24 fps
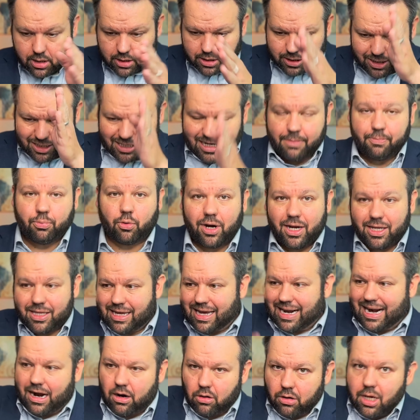Separate
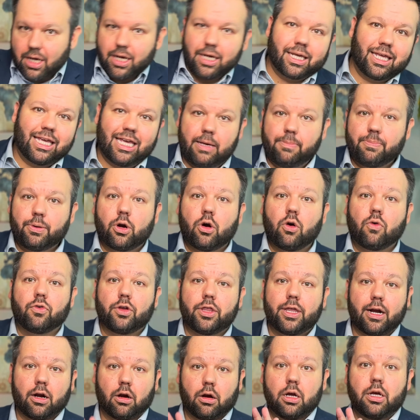that out. Keep it over
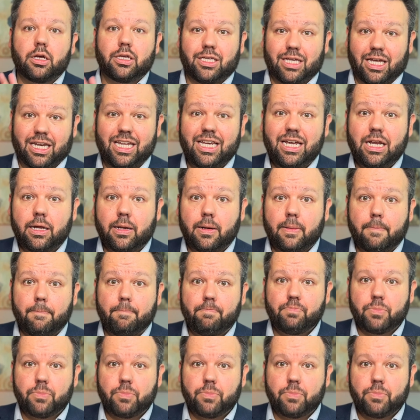there. You need it